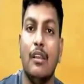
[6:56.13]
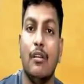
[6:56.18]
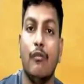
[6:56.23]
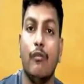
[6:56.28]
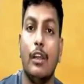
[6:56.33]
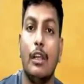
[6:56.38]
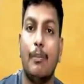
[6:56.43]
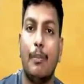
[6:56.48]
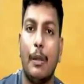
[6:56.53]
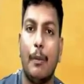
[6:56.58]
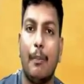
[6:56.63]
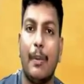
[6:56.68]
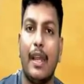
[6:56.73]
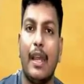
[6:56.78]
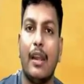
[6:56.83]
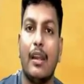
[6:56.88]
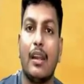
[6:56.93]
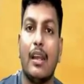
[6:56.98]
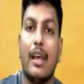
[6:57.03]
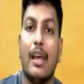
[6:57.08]
will
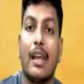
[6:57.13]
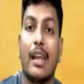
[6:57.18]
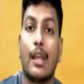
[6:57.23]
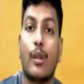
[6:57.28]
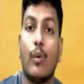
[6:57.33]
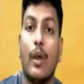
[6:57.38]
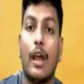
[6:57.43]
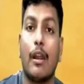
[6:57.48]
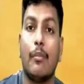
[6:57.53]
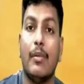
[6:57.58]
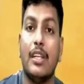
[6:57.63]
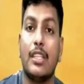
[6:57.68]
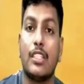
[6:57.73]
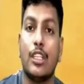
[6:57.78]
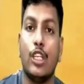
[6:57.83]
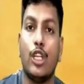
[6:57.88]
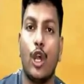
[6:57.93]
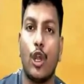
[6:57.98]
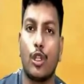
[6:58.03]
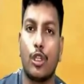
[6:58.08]
prepare requirements
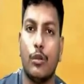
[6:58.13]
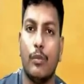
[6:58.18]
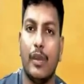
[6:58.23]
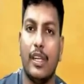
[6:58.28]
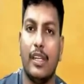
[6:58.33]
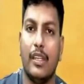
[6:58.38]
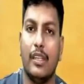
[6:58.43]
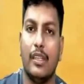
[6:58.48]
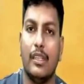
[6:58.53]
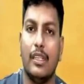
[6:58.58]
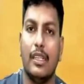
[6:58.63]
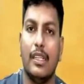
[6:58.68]
document.